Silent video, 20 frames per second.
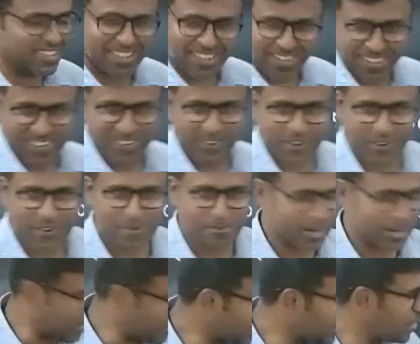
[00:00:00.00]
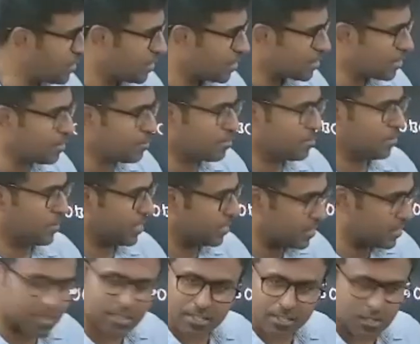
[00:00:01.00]
but ana see, but
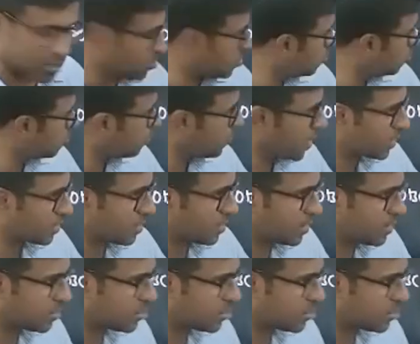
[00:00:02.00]
this is a true fact, right?